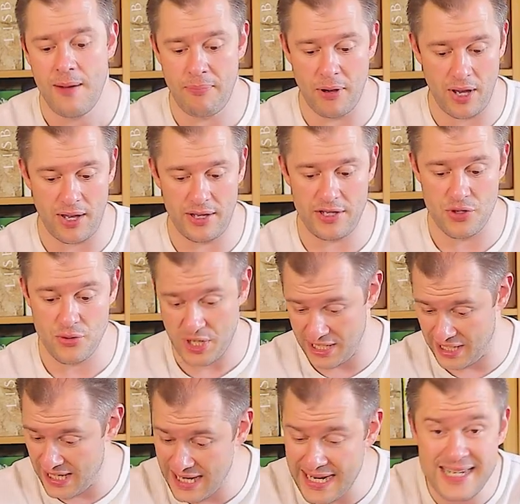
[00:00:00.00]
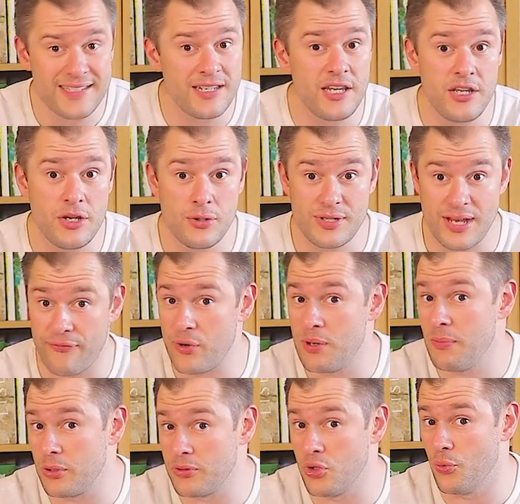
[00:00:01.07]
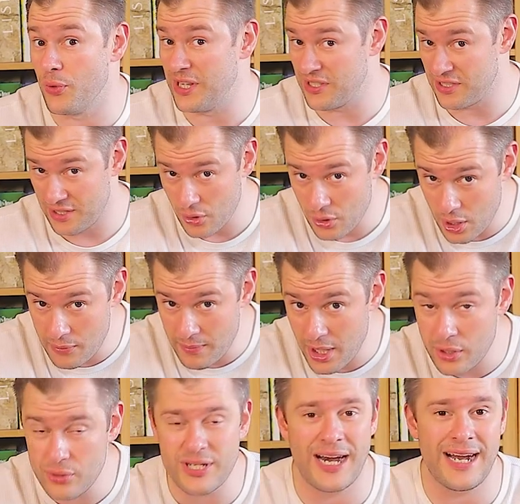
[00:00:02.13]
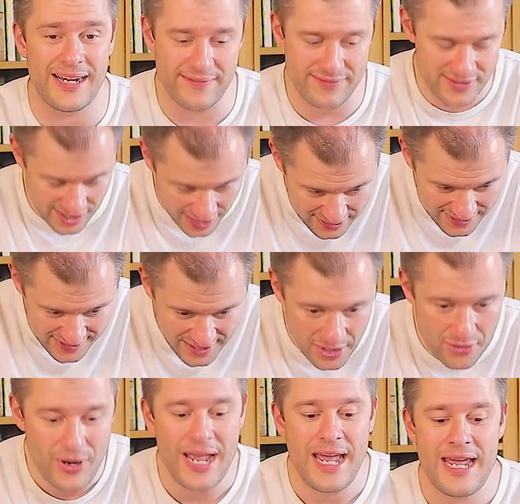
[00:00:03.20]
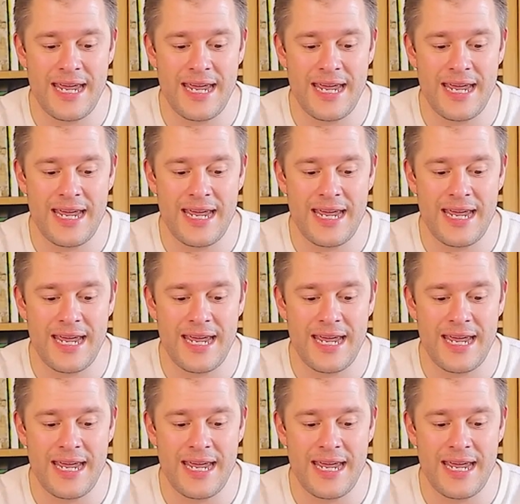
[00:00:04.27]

but you can easily use every module with the solo mode. I have done so.